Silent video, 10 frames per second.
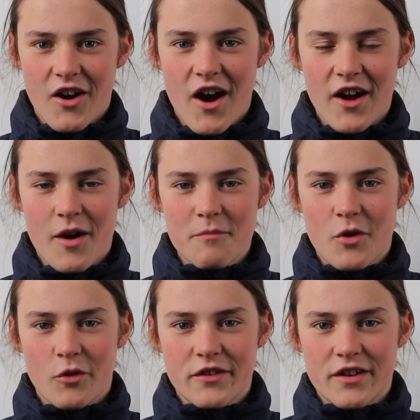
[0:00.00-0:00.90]
Hi, I'm
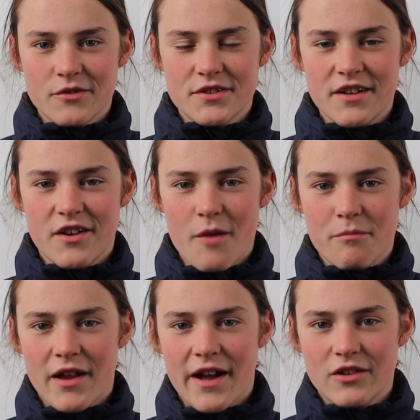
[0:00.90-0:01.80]
Calder Nicolson and
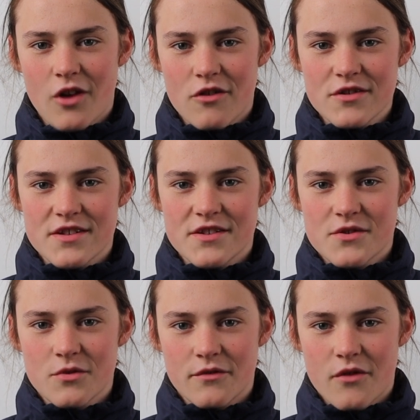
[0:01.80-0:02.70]
I'm playing Lawrence in
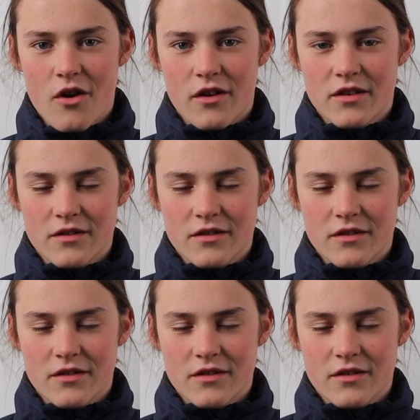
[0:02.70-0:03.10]
School of Rock.